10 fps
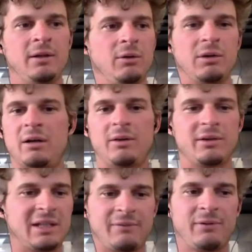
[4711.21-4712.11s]
get on the
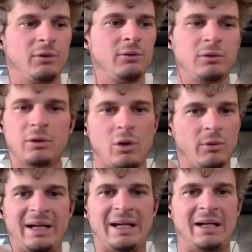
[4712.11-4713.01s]
sat phone, call
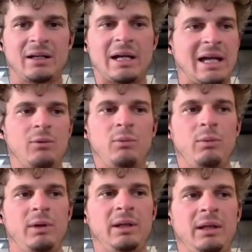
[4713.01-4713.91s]
back. I
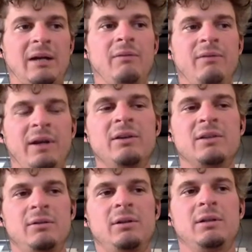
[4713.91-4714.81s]

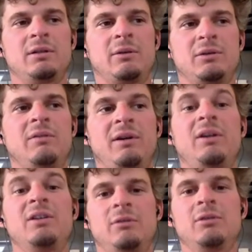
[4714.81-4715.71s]
was in a
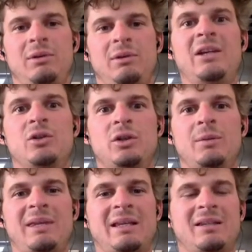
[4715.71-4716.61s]
very serious
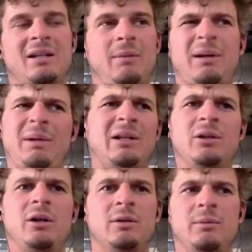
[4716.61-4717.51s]
relationship at that time. And I mean, I
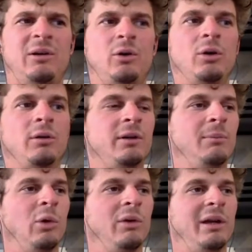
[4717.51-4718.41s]
talked to my girlfriend
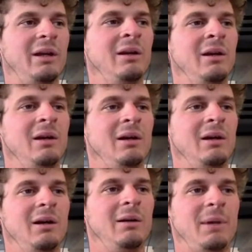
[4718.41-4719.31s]
more than
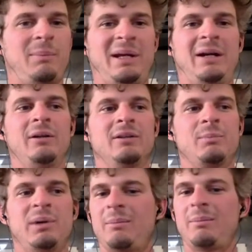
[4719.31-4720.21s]
my parents.
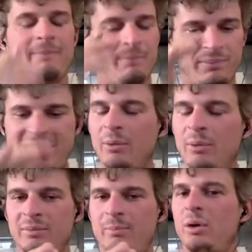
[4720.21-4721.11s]
But I mean, that
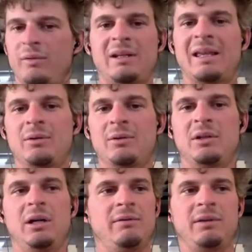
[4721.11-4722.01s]
was perfect. That was
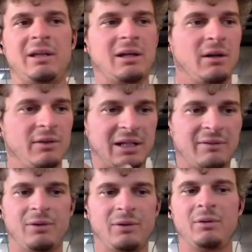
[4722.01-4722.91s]
enough. Like, get on the
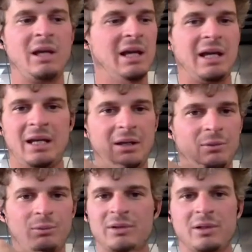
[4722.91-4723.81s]
sat phone. Hey,
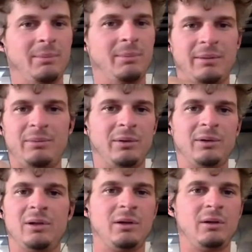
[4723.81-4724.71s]
what's up? I'm doing
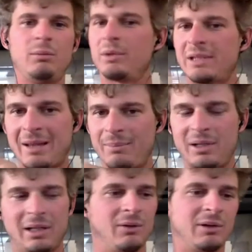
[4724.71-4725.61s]
good. What's
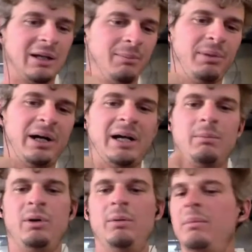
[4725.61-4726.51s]
happening? Okay, bye.
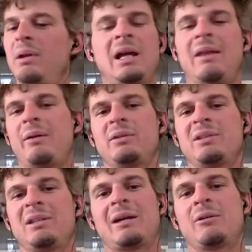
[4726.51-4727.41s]
Boom. And that was
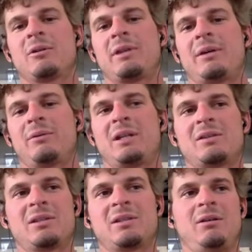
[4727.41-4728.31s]
it. That was all that was
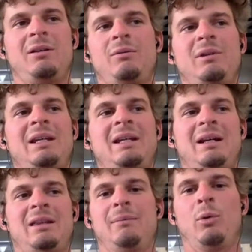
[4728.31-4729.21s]
necessary. You don't need
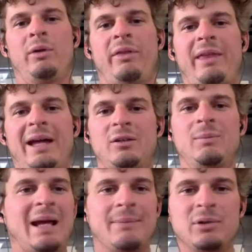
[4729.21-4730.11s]
anything more than that. To
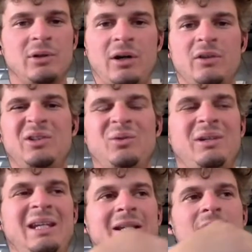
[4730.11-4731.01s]
be absolutely honest, you don't
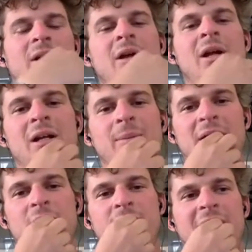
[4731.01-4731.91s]
need to be
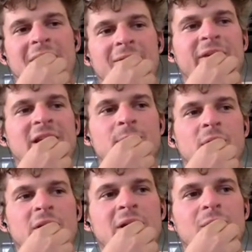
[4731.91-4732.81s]
on your freaking
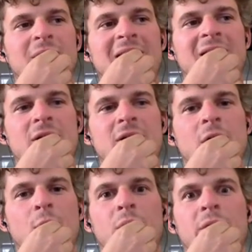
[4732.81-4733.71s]
Facebook. You don't need to
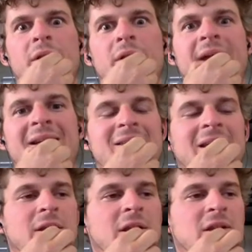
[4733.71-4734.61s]
know what the latest
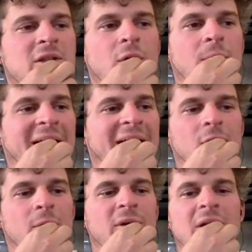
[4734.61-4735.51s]
thing that's going back
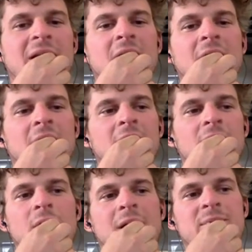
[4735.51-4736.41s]
home. And
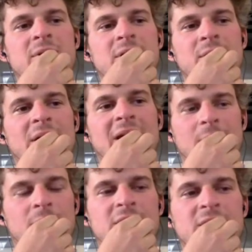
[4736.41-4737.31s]
no, you're absolutely right. It
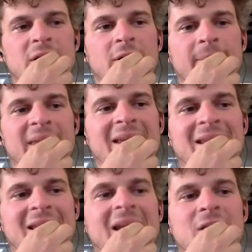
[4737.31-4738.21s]
was,
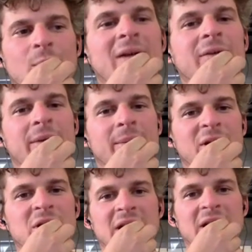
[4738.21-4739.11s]
it takes away from the
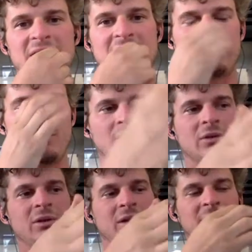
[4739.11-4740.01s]
mission. And it's like
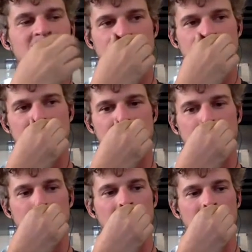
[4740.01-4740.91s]
focus on the mission kind of
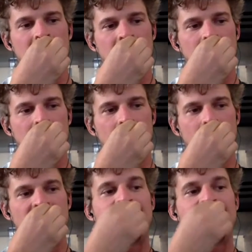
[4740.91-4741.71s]
thing. Um,